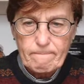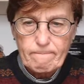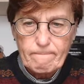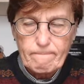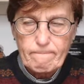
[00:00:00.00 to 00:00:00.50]

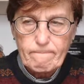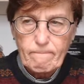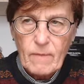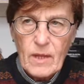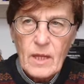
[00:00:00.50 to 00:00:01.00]

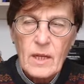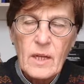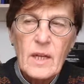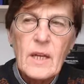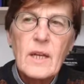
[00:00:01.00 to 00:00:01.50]

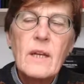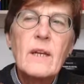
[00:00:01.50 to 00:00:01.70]
Nobody speaks.